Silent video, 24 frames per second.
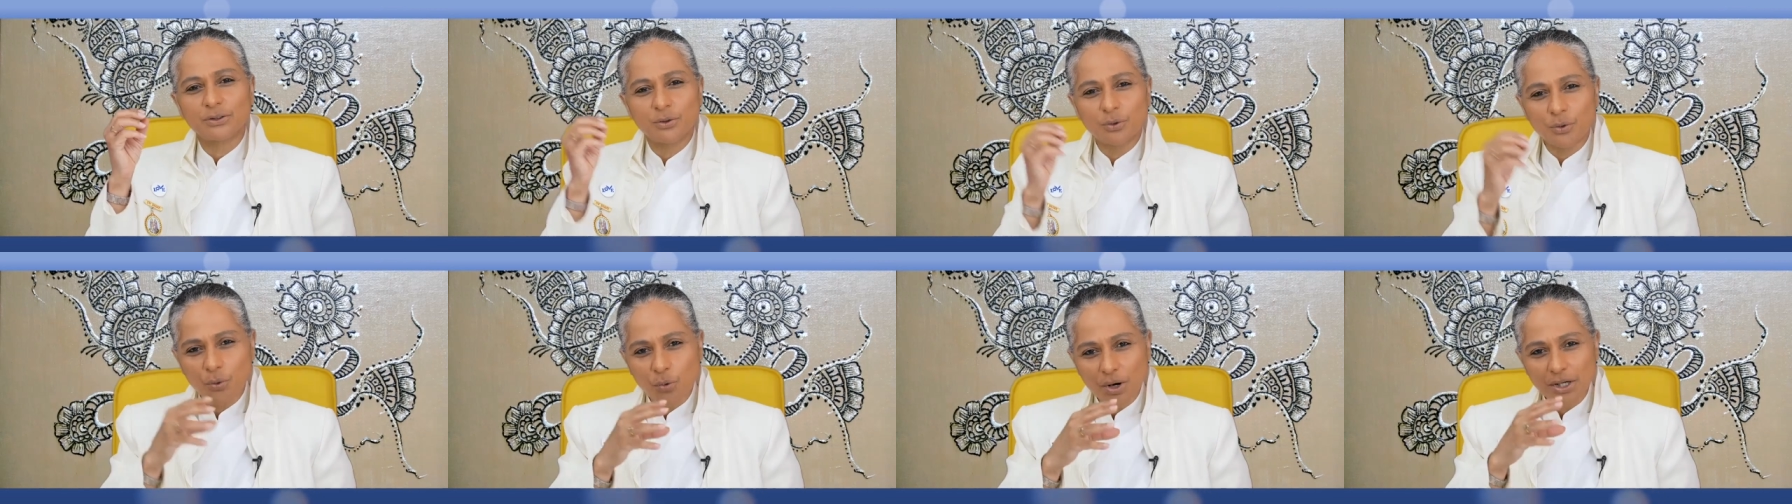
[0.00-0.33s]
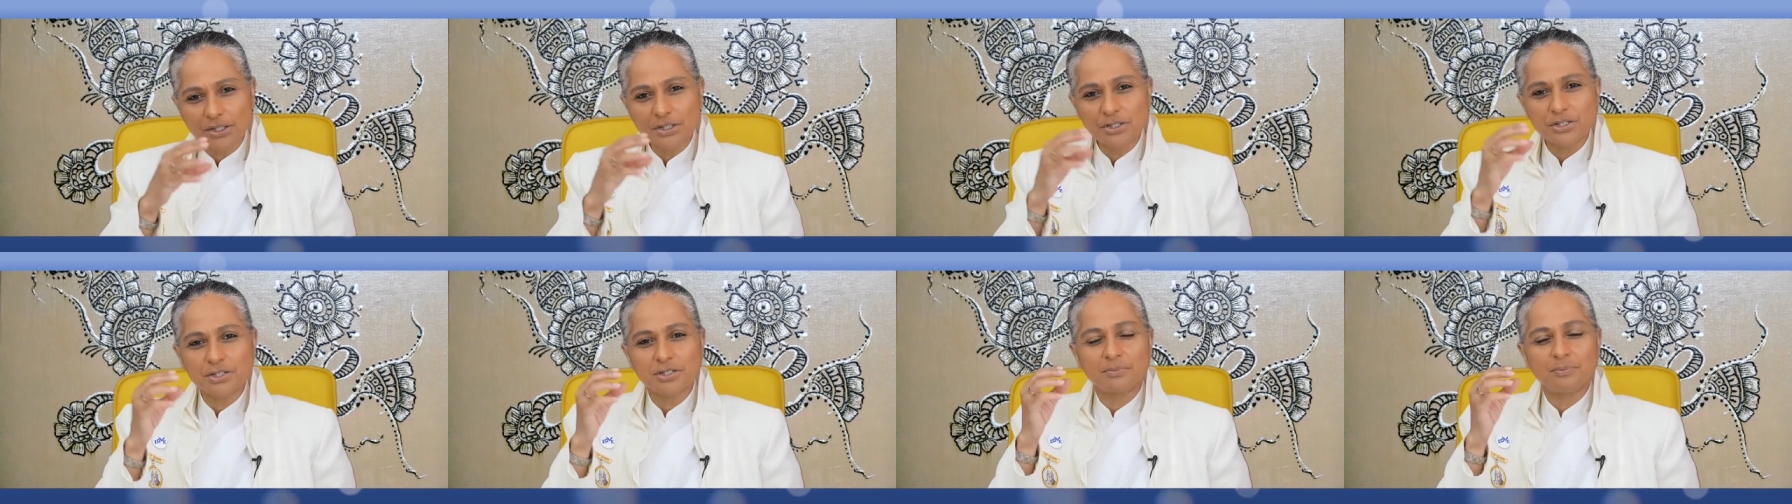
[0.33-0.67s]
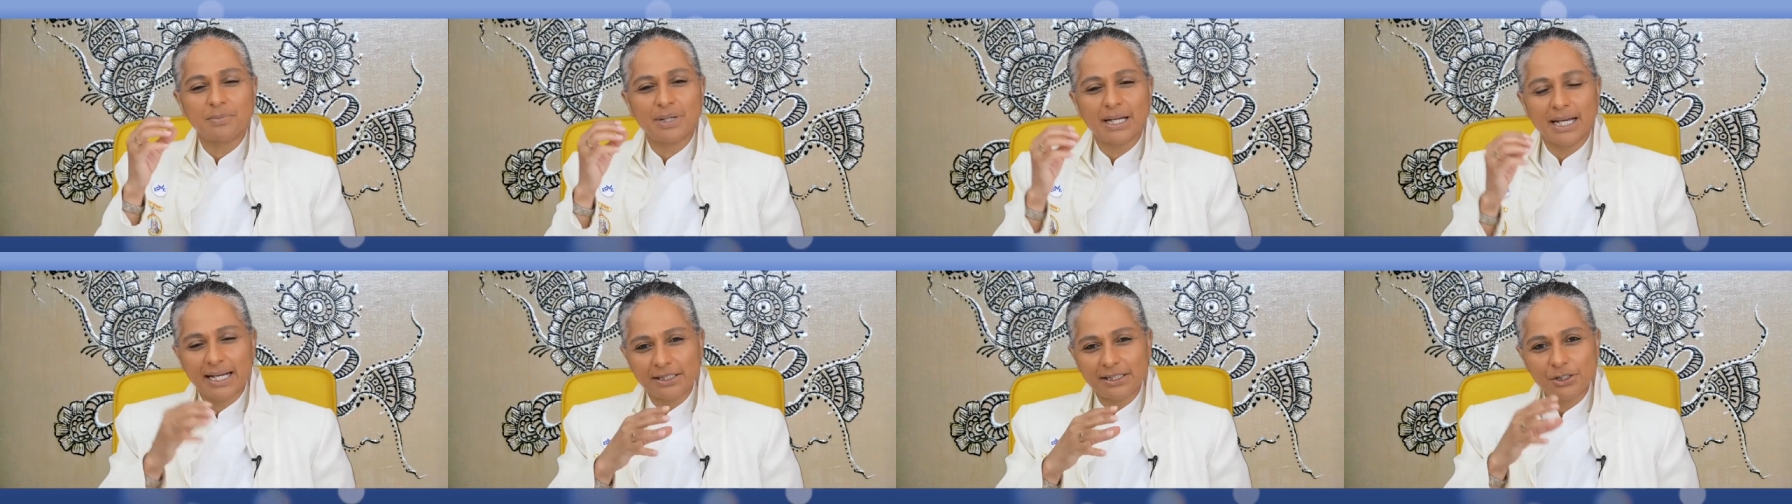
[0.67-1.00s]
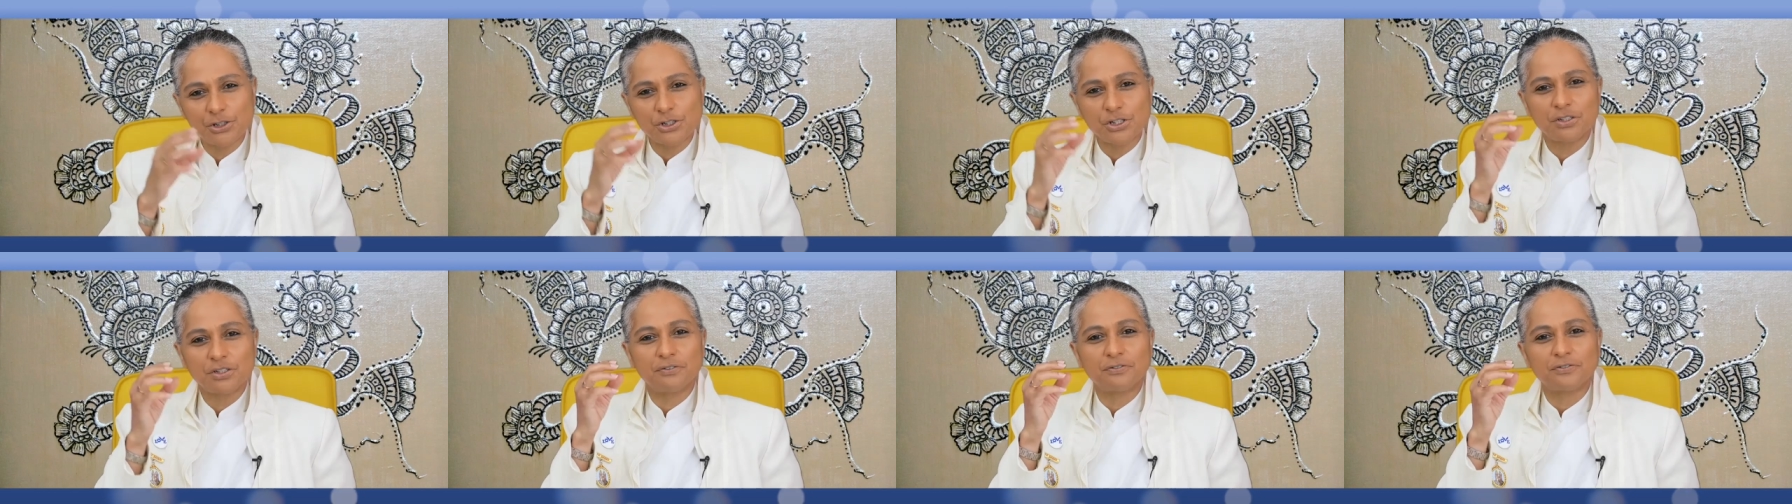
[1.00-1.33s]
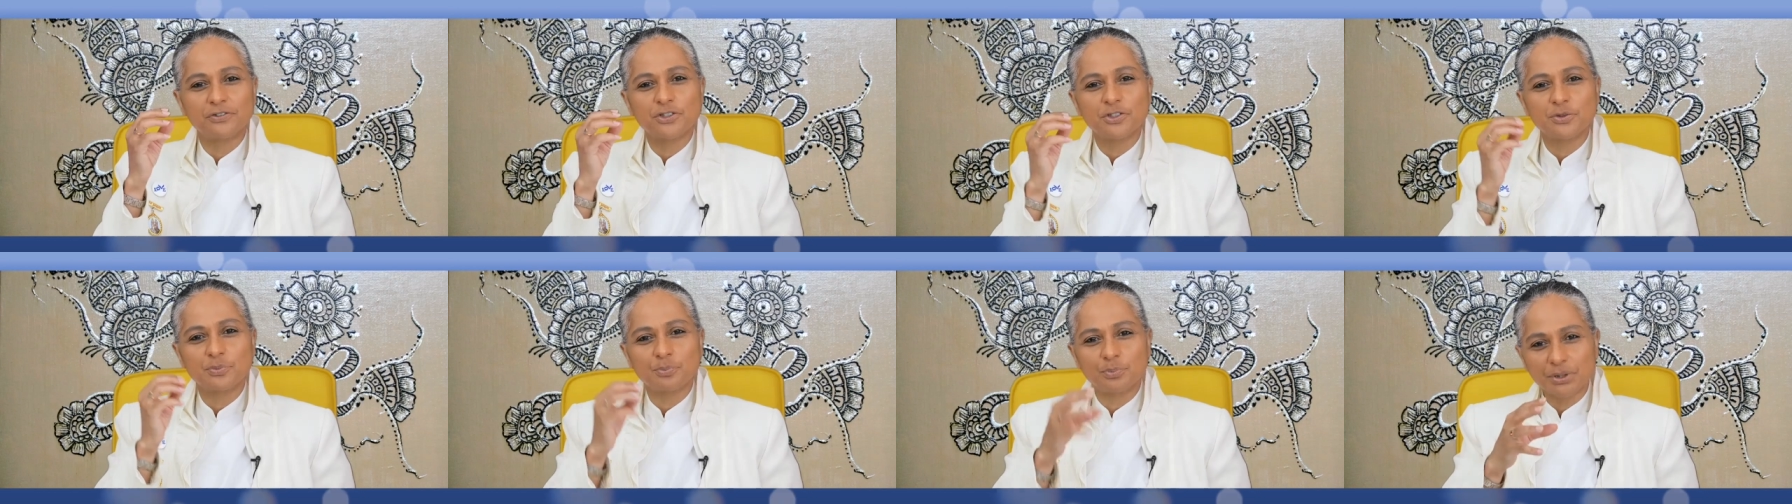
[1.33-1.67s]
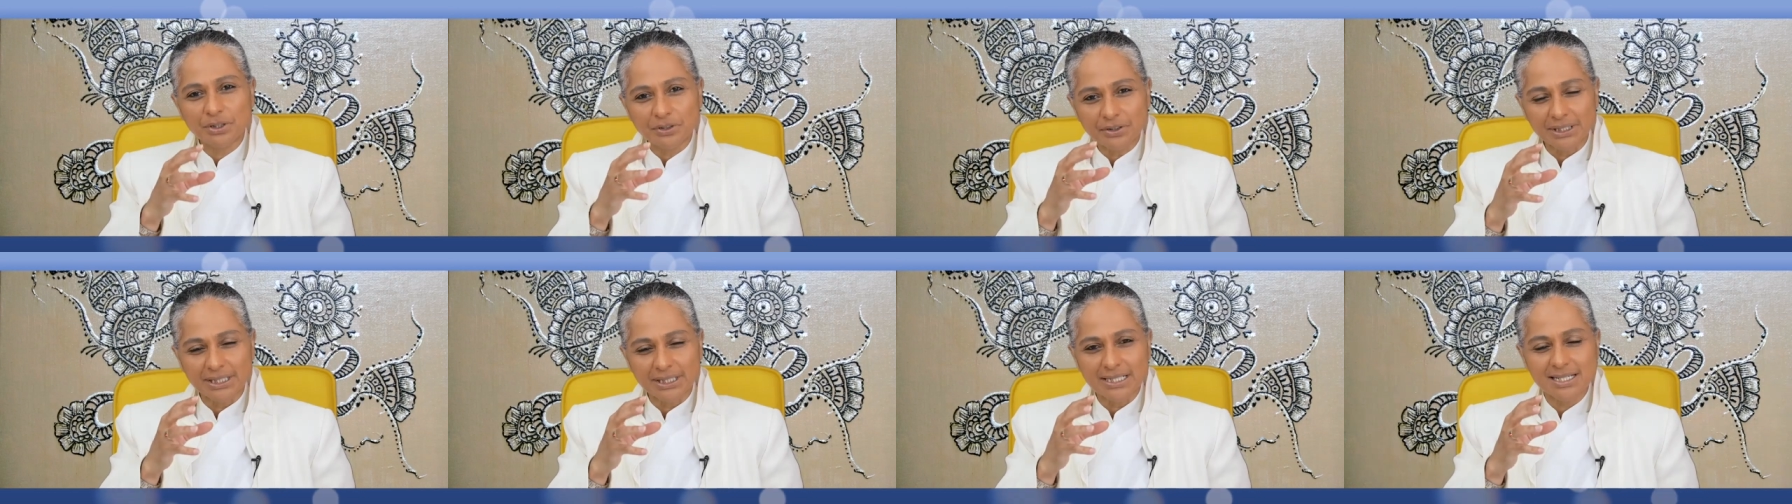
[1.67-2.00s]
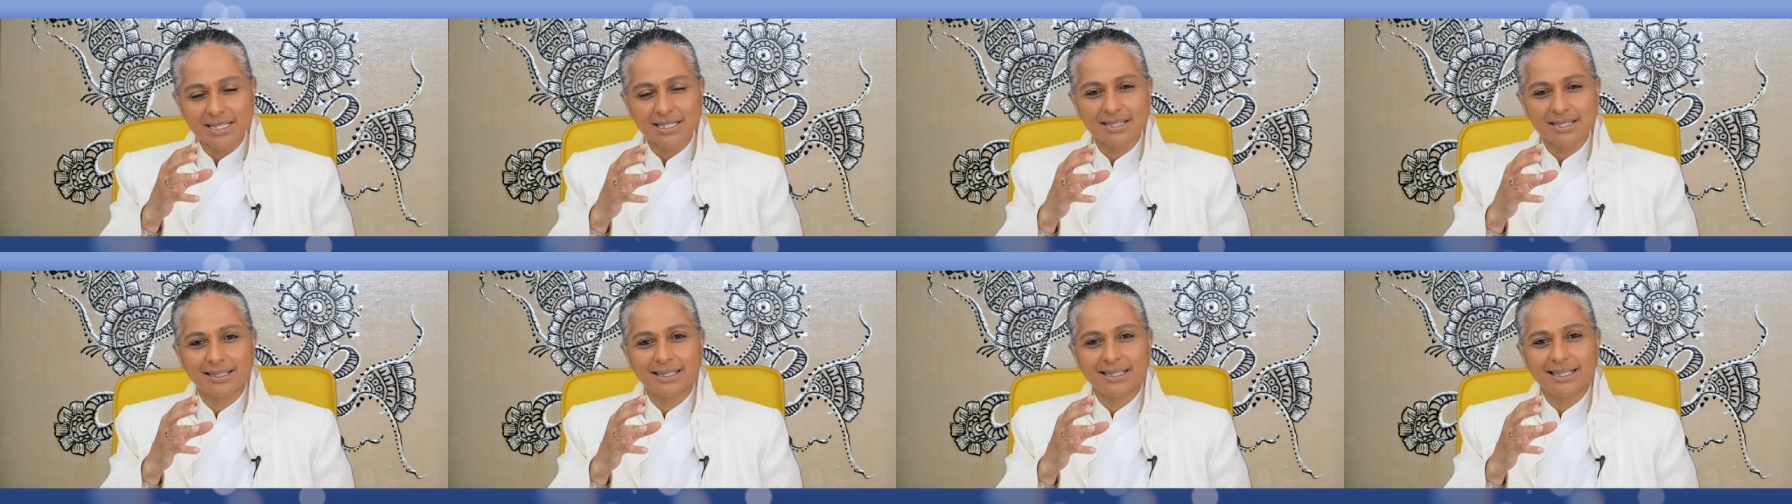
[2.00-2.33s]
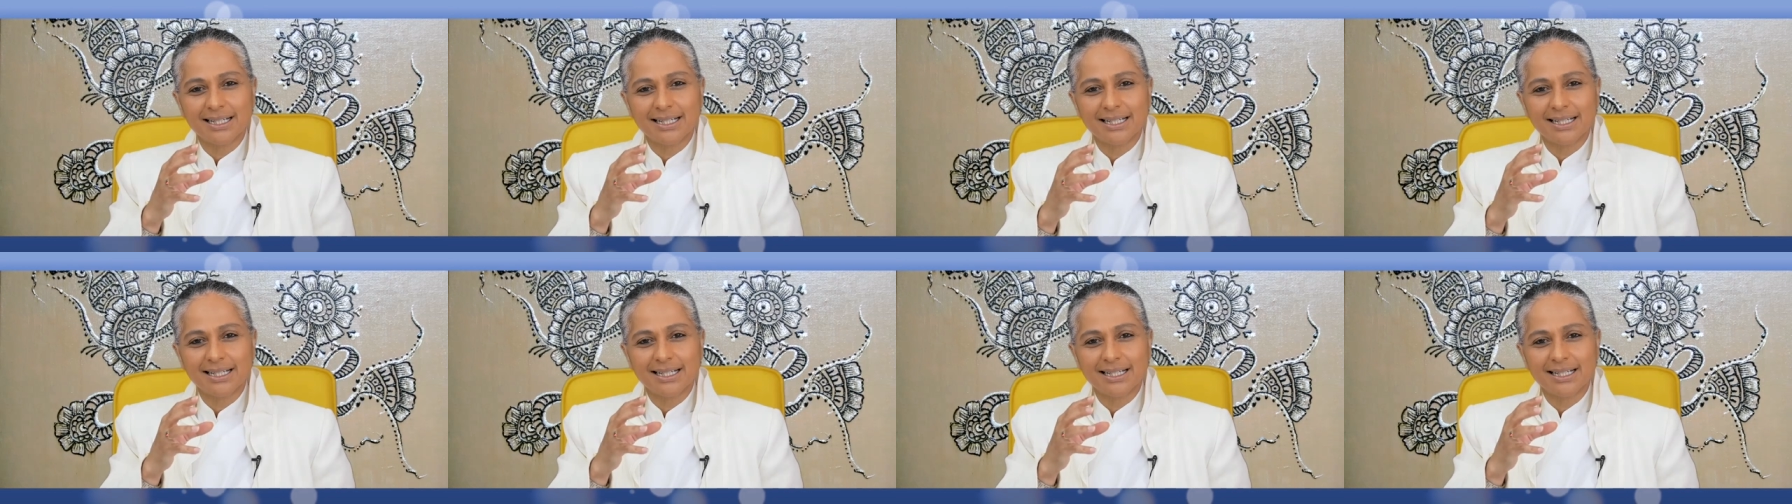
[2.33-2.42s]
quantum energy of spirit.